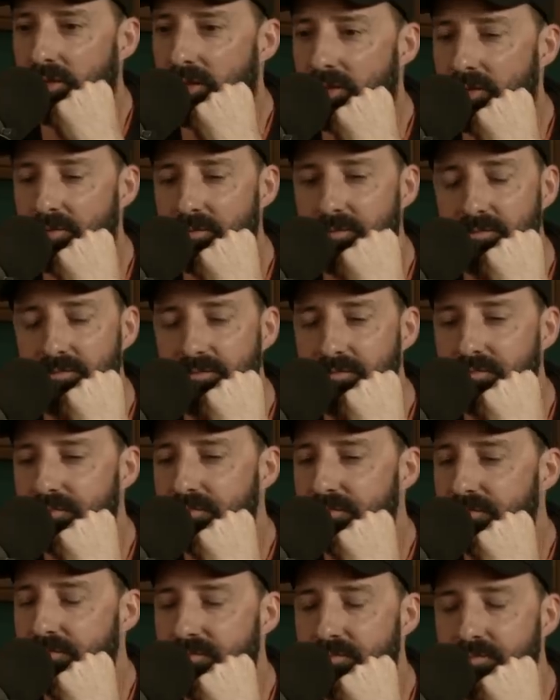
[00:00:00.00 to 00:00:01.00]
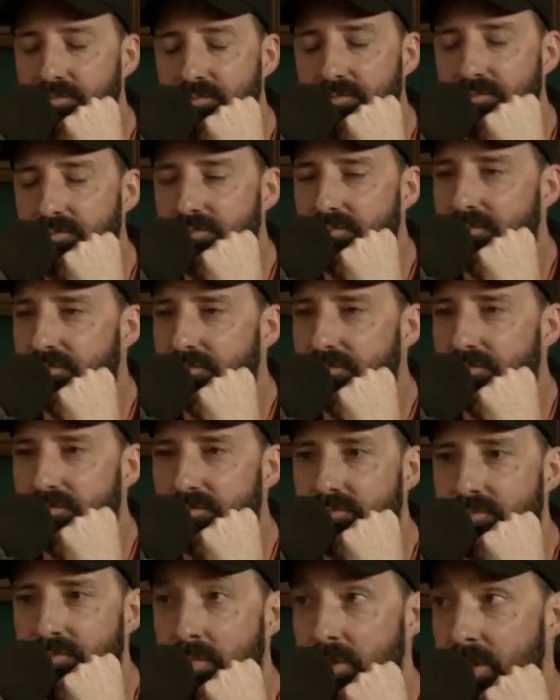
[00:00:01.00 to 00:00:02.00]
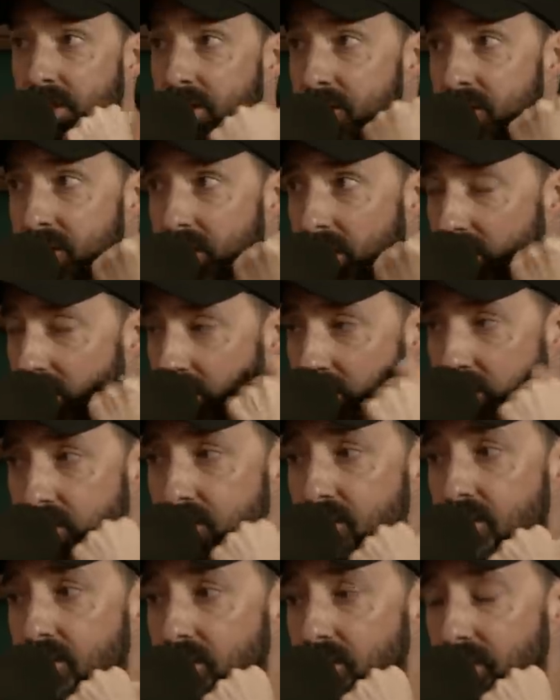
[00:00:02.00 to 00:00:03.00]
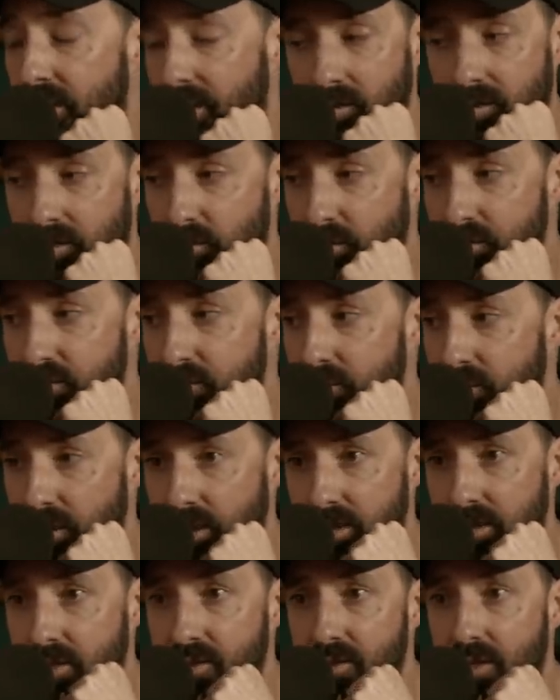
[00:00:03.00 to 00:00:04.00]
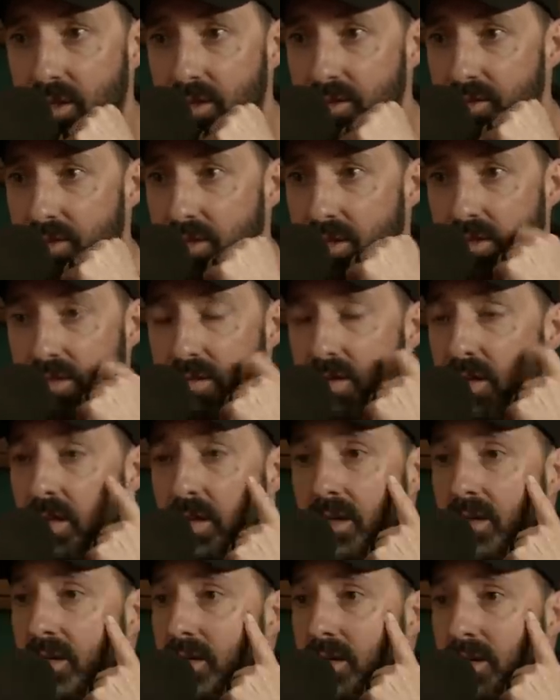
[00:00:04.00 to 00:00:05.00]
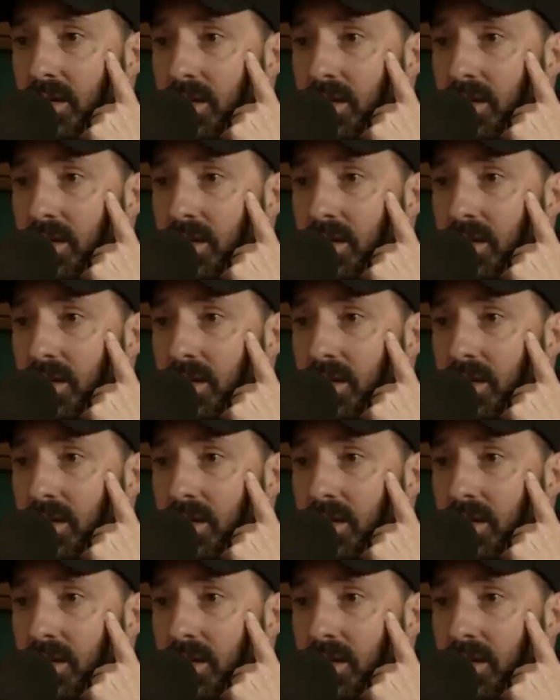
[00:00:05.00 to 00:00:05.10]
that. That's so cool. I mean, they just had a commercial, like a commercial break, to change the entire